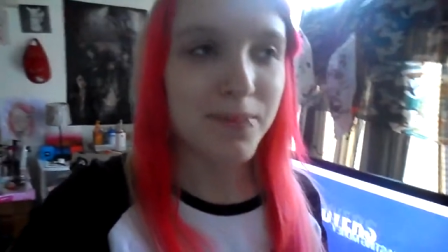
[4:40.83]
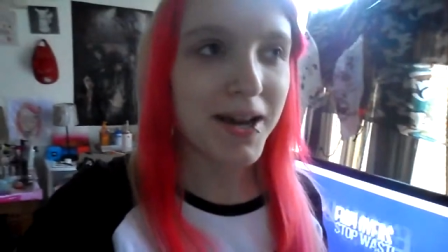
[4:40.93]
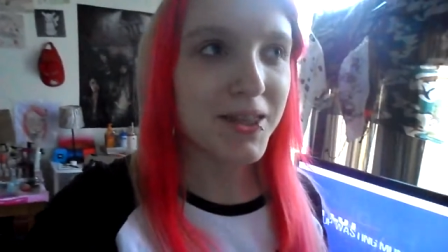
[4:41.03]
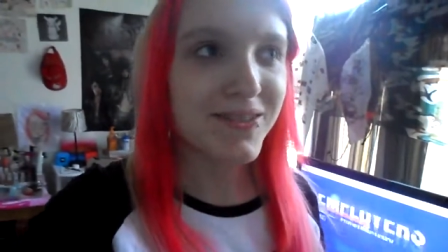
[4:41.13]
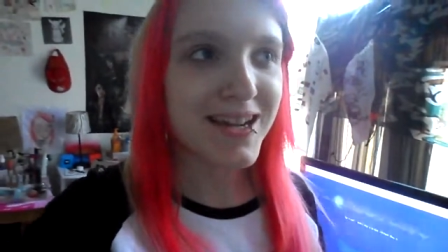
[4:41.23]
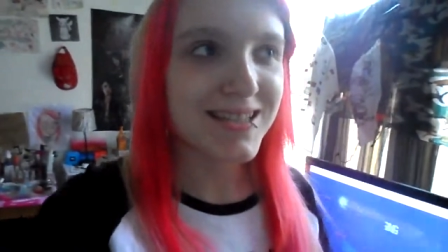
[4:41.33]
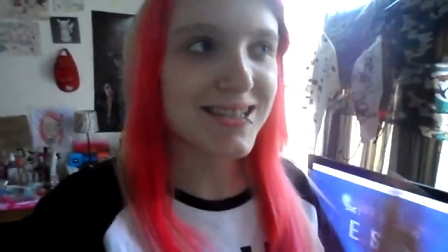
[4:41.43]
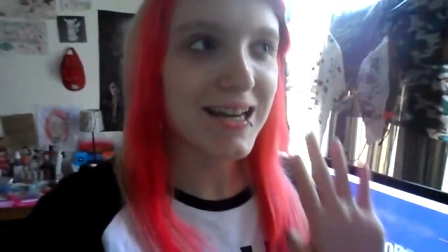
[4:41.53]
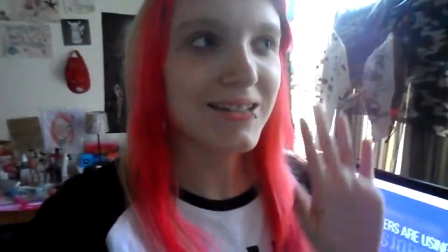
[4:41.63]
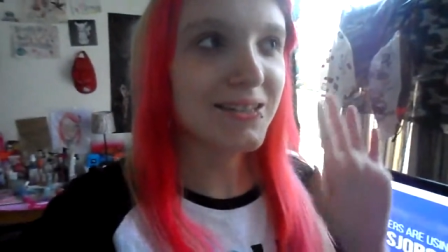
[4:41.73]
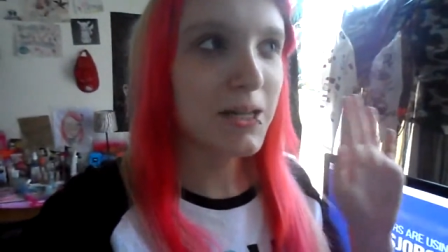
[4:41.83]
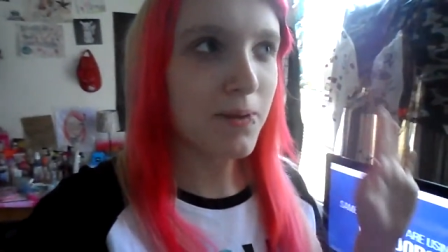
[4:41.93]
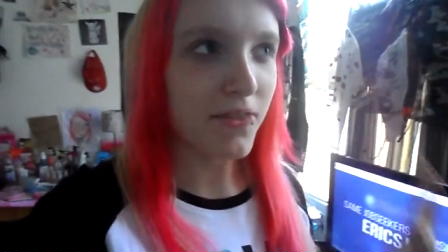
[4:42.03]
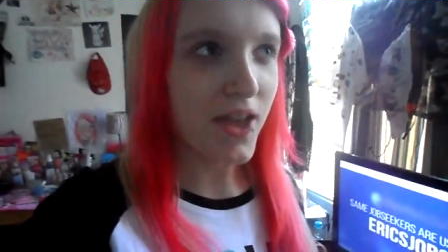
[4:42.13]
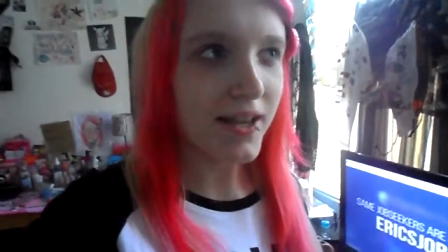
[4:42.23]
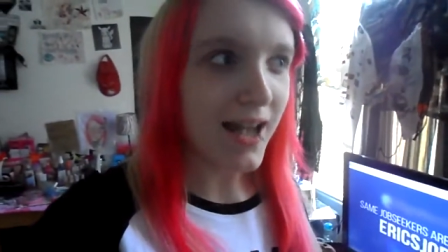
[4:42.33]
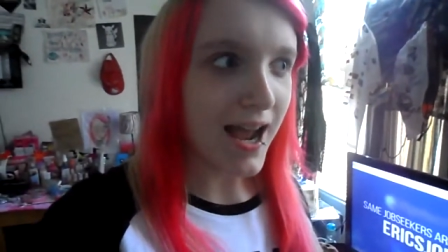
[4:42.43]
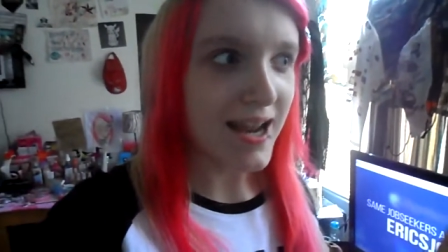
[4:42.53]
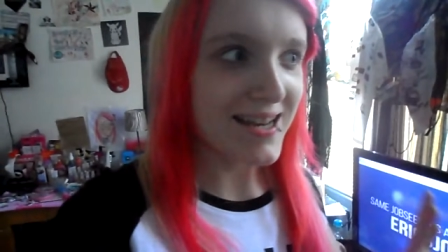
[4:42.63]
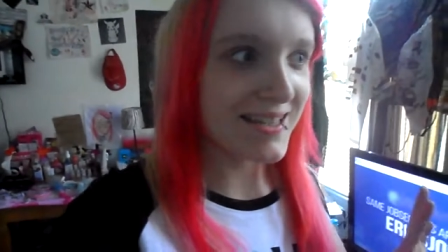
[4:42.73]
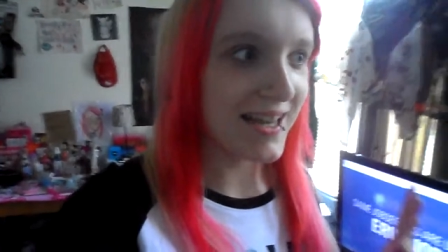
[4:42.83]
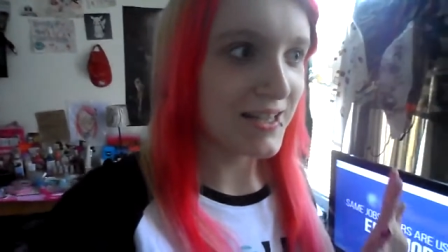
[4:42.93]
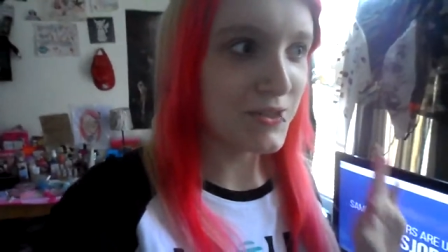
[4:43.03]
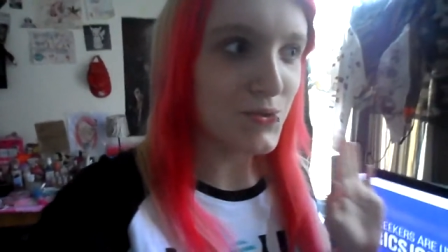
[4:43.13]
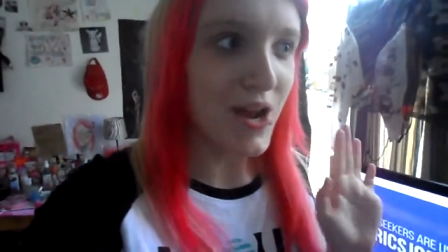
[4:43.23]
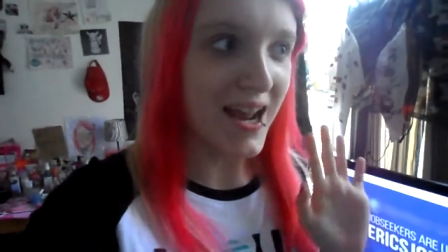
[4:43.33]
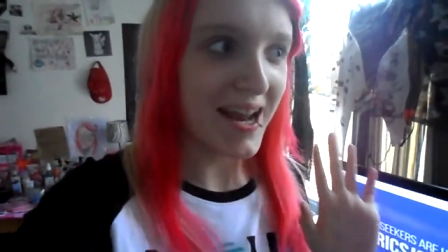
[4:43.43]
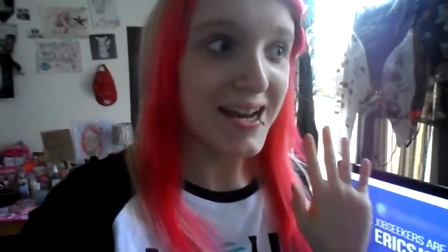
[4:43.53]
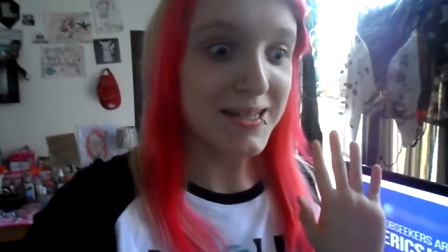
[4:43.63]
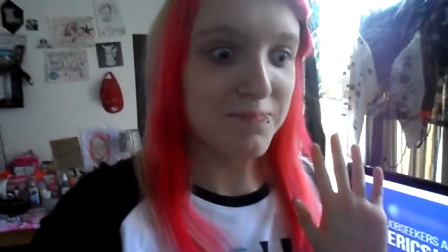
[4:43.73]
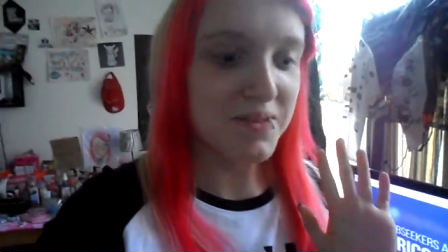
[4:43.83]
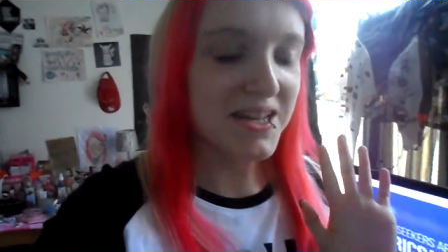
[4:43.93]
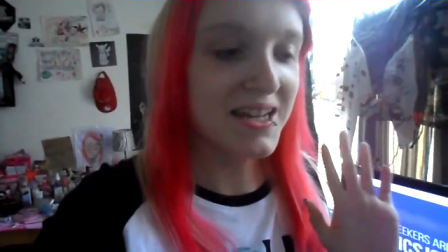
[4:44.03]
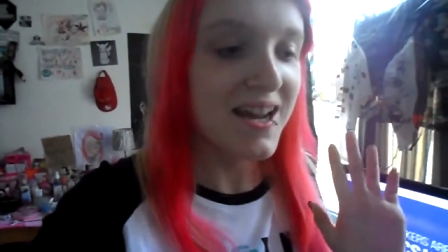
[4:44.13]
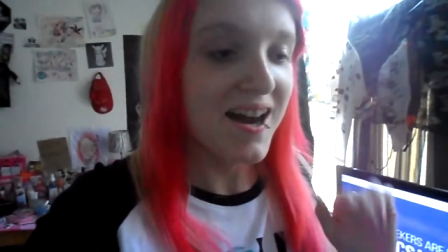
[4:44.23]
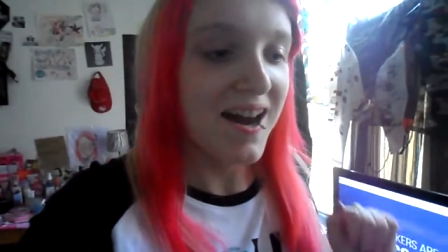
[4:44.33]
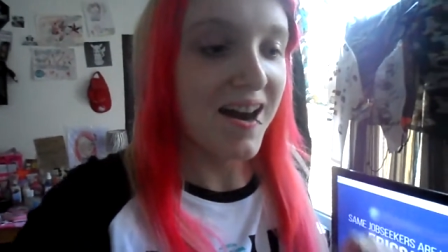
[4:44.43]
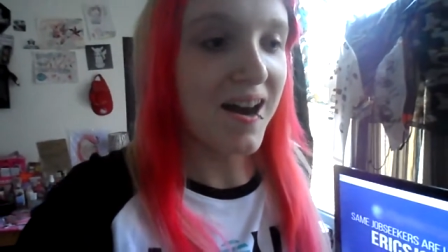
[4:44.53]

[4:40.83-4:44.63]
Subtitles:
By the way, sorry about that, guys. Like, do not hate me.